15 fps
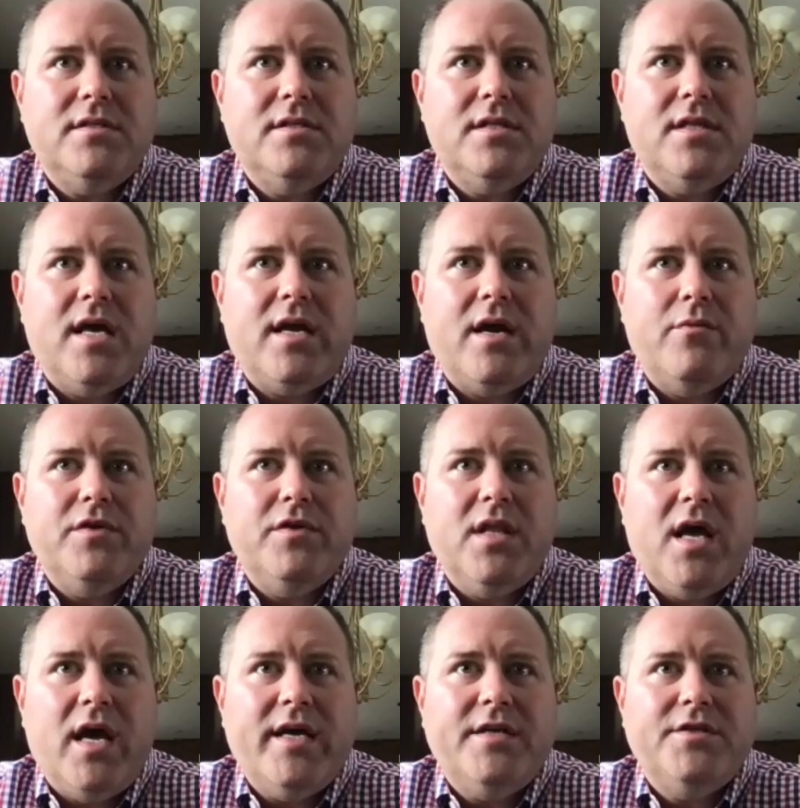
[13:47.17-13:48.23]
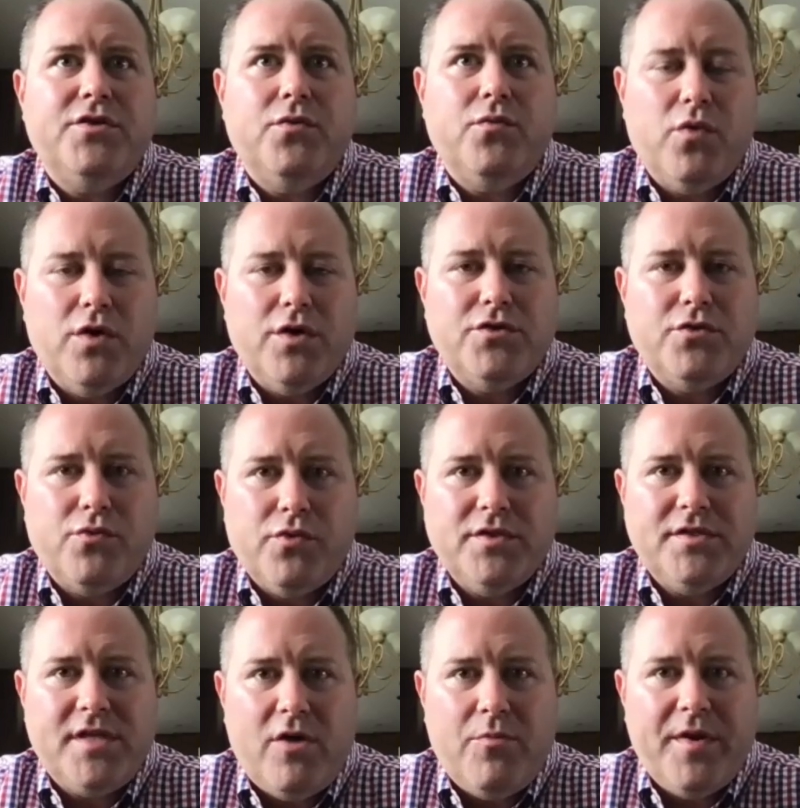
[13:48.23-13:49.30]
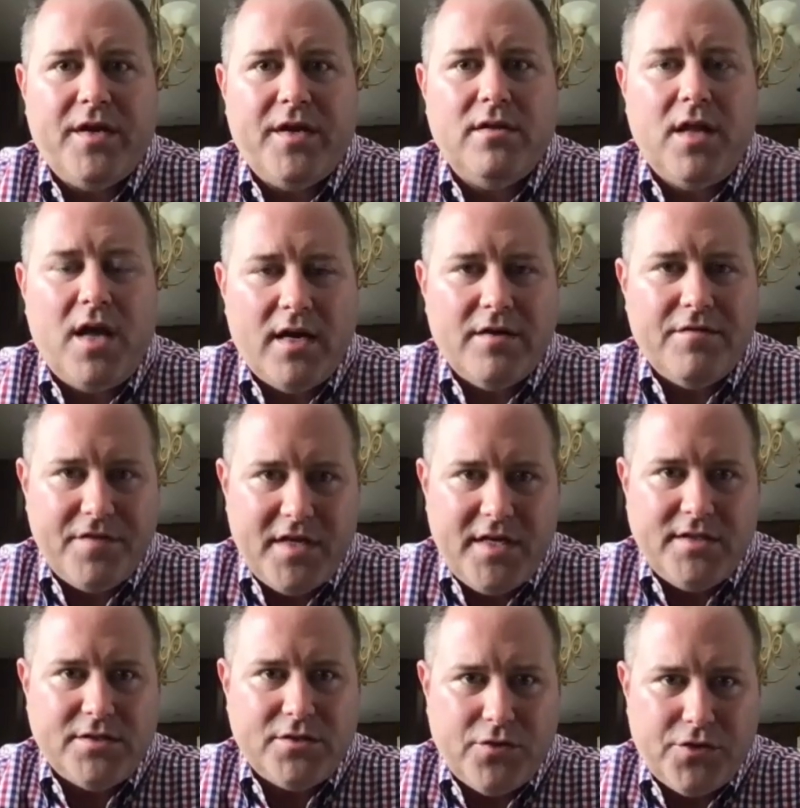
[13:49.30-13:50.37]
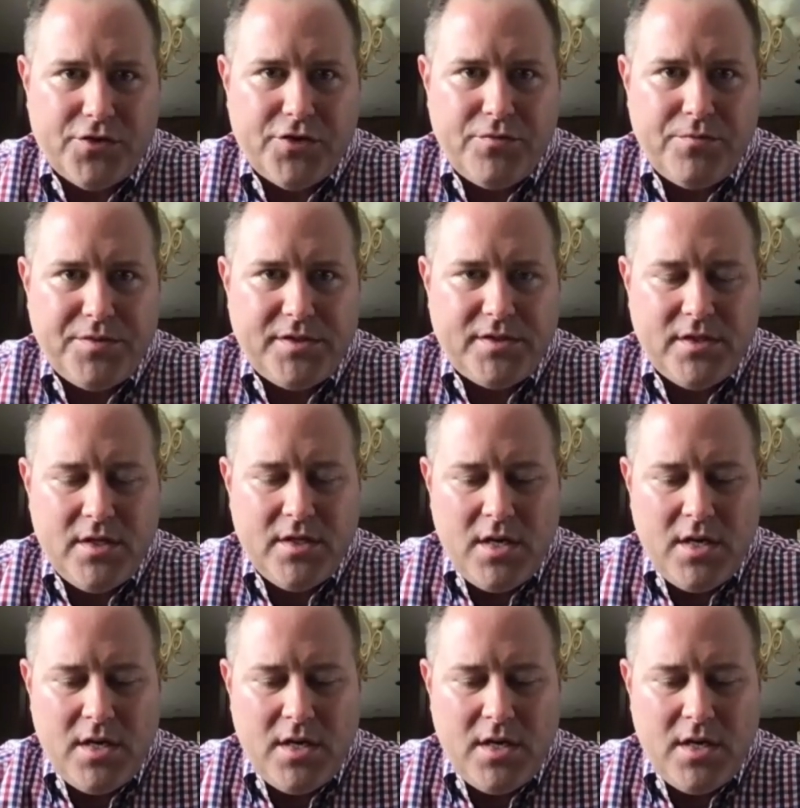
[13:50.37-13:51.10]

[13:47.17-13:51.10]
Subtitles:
that I would like to work towards helping a lot of these groups.